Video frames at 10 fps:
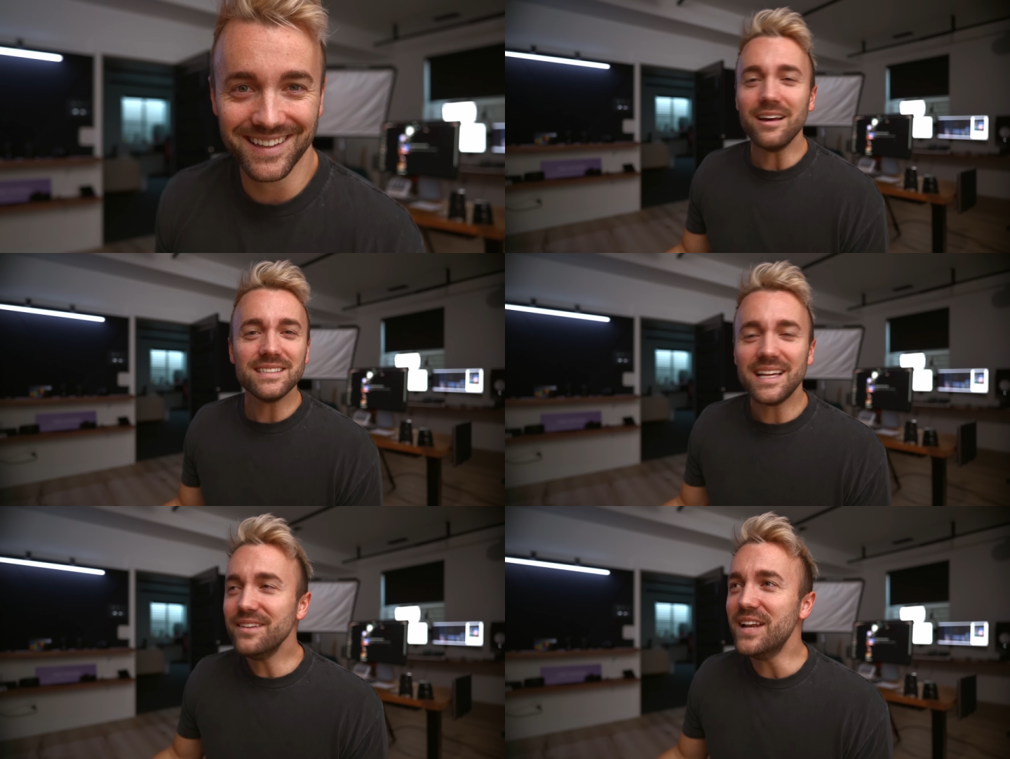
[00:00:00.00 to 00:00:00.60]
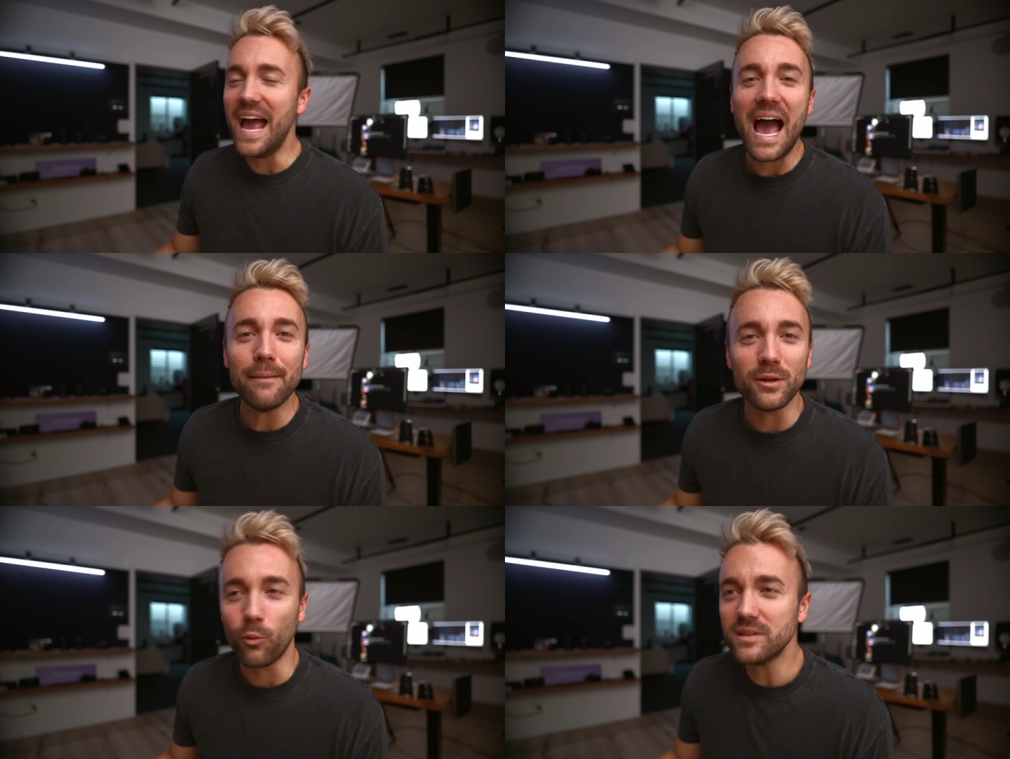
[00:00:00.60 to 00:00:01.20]
How does that even
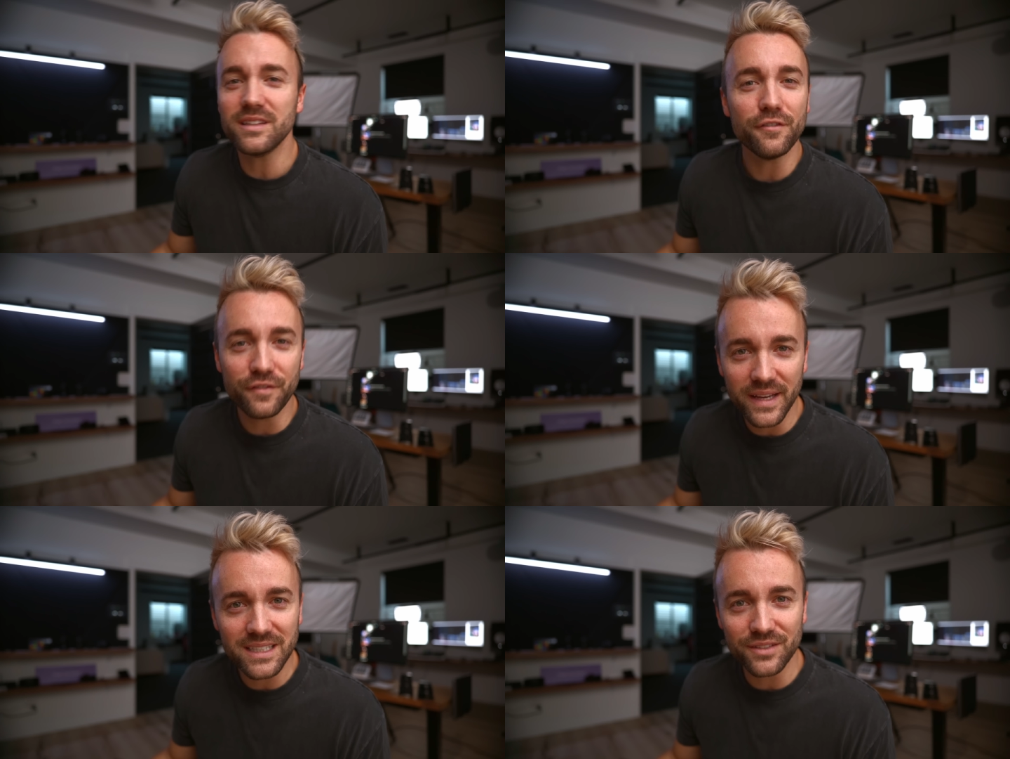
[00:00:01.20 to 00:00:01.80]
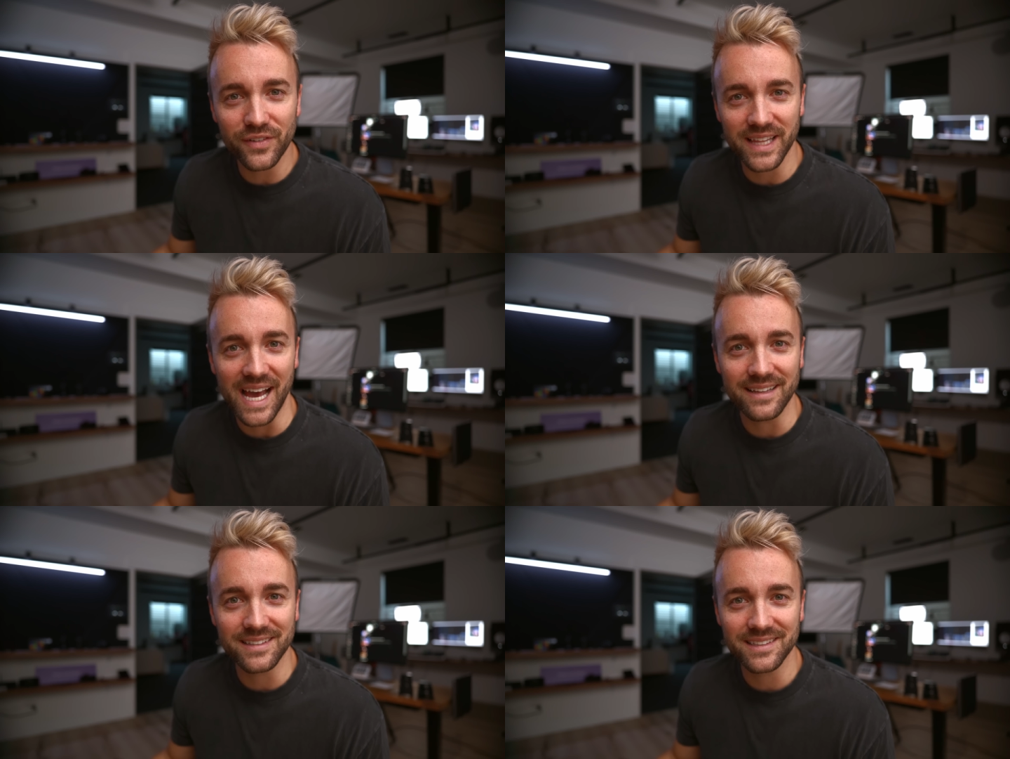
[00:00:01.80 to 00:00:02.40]
happen? What's the fix for
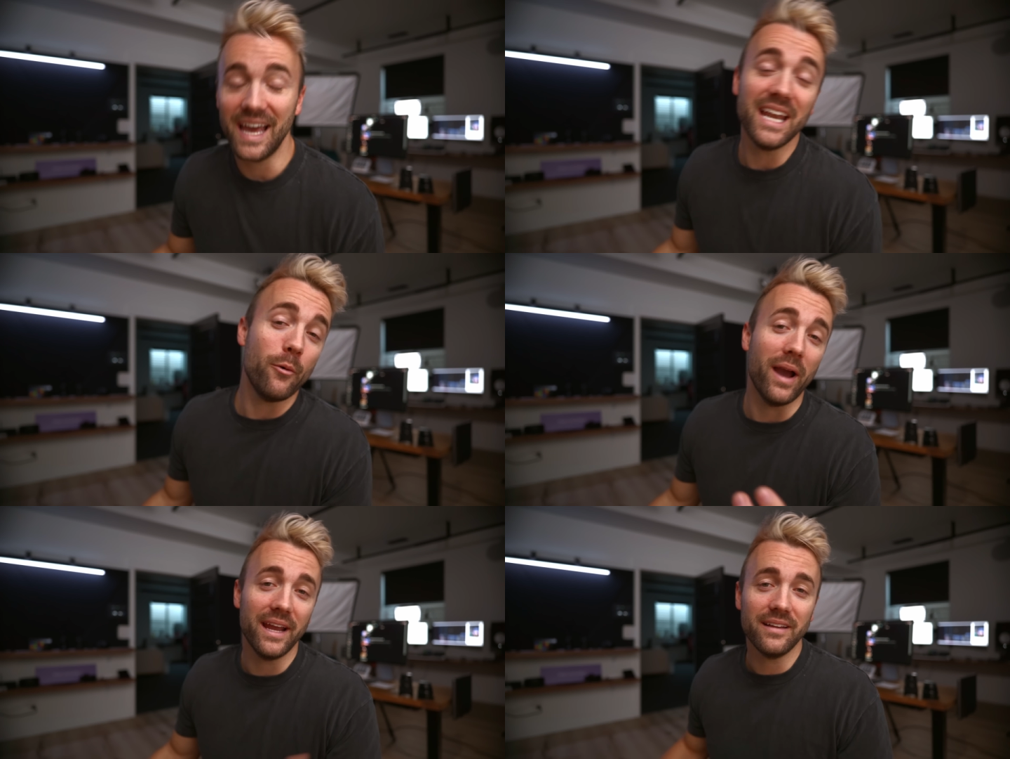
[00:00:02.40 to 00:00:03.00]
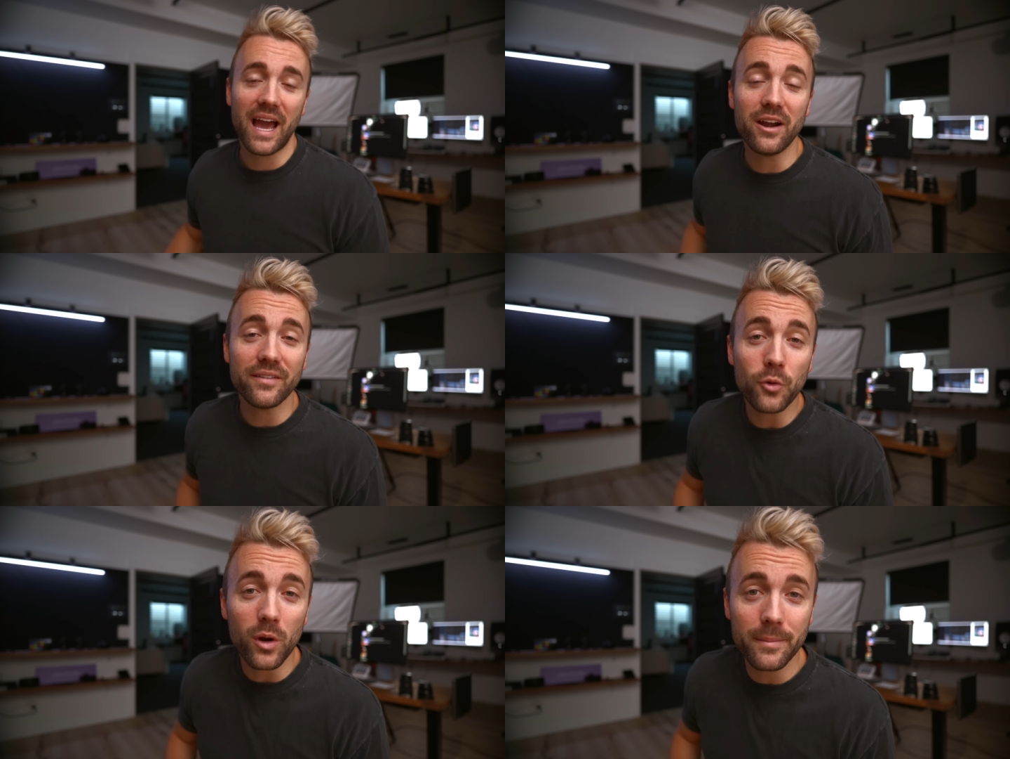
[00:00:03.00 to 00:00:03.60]
that? Anyway, I don't
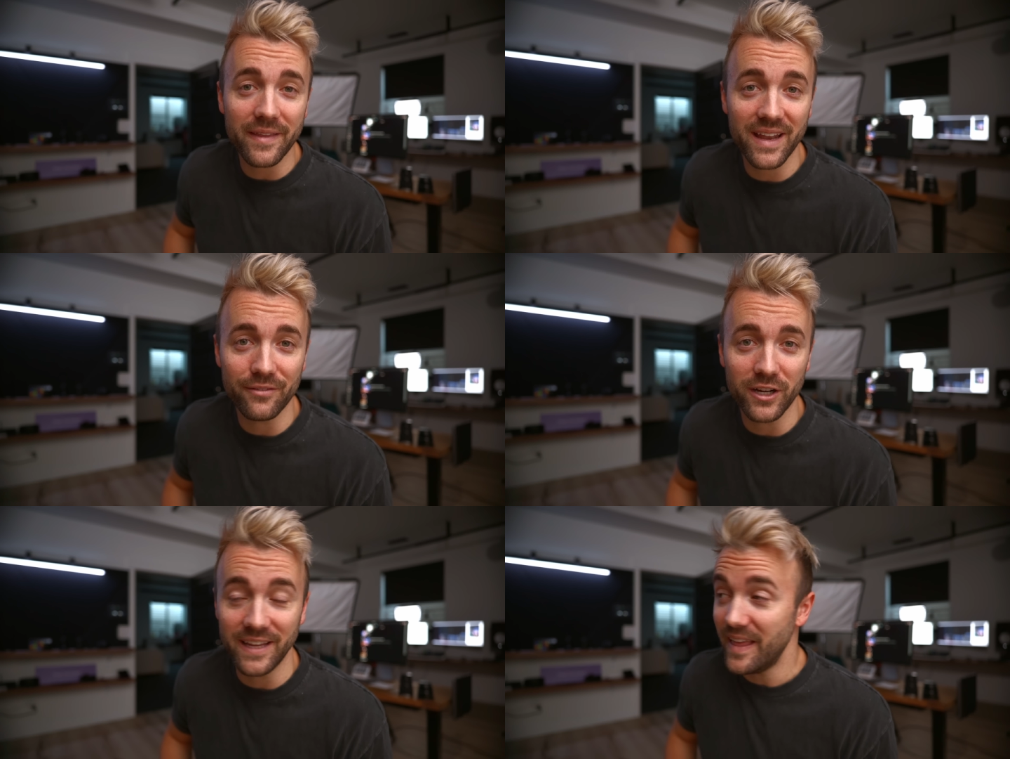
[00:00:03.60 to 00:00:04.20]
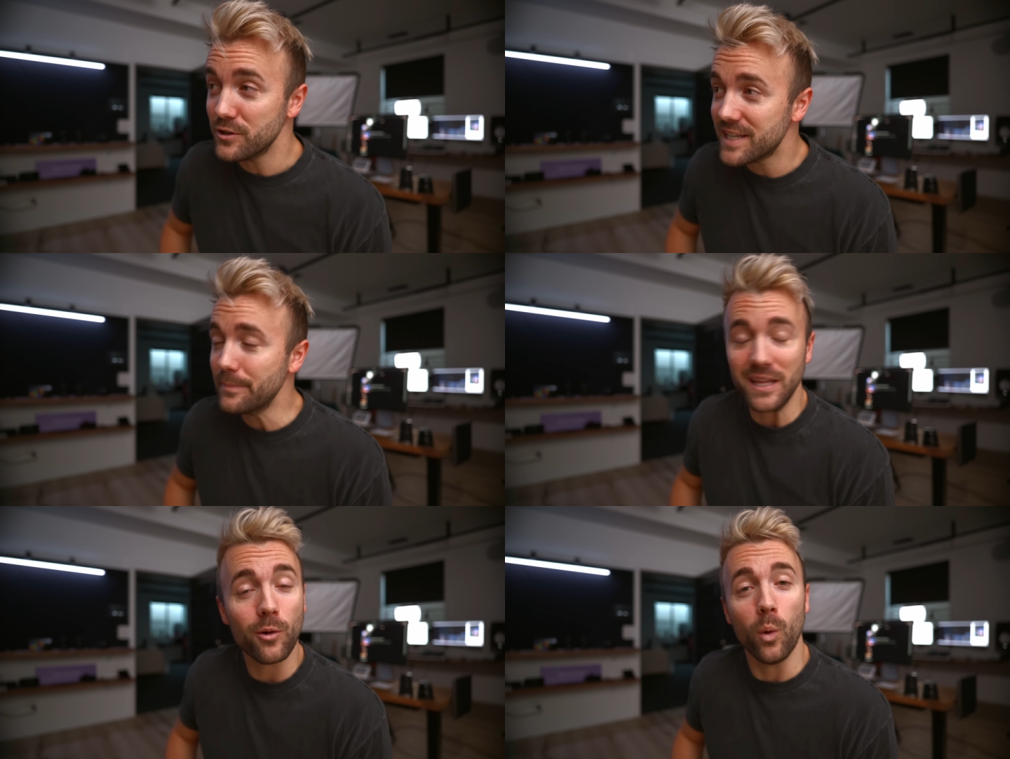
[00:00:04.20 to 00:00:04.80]
have to worry about that ever again. That used to
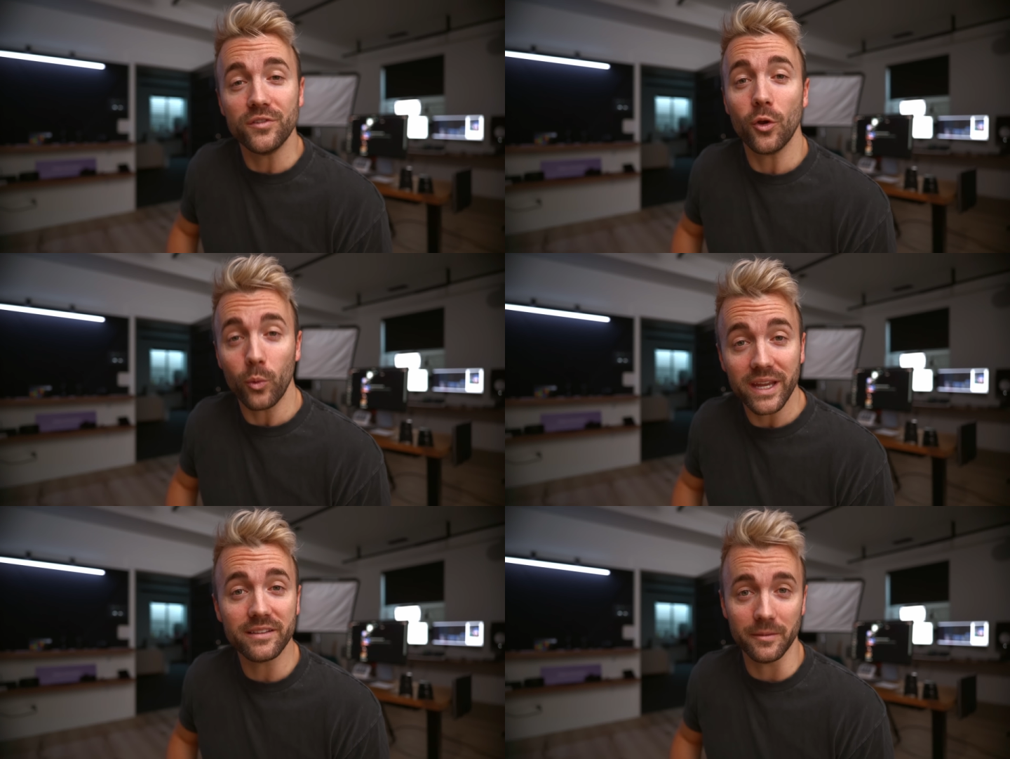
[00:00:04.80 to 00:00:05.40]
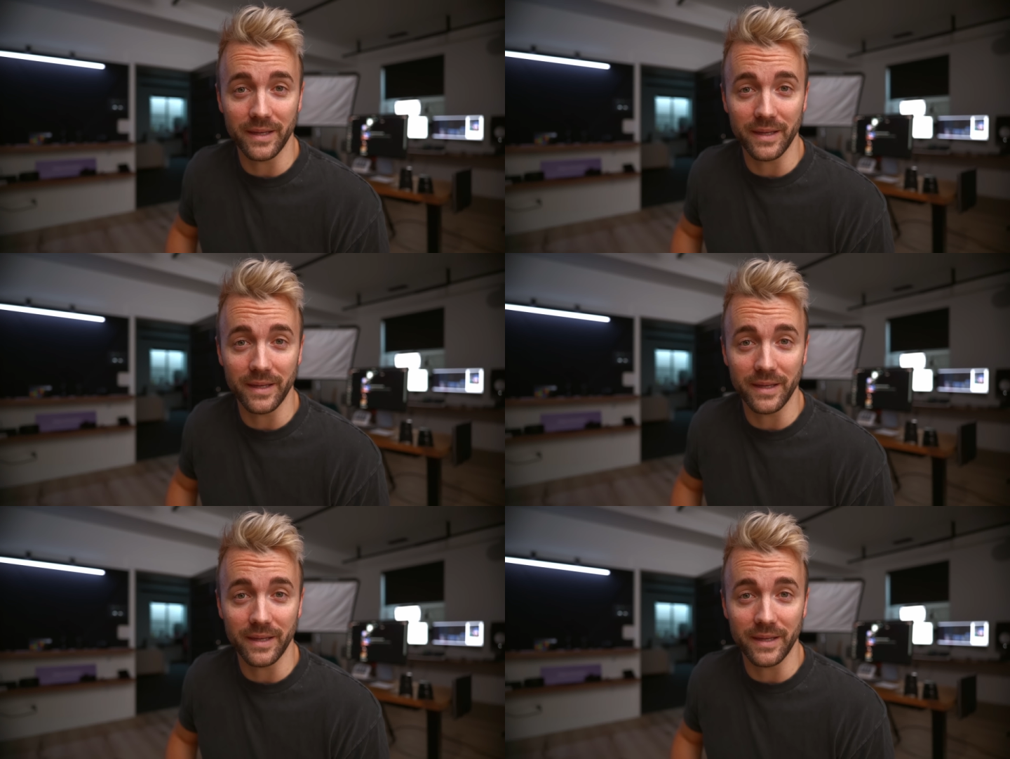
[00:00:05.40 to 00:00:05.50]
happen like once a week to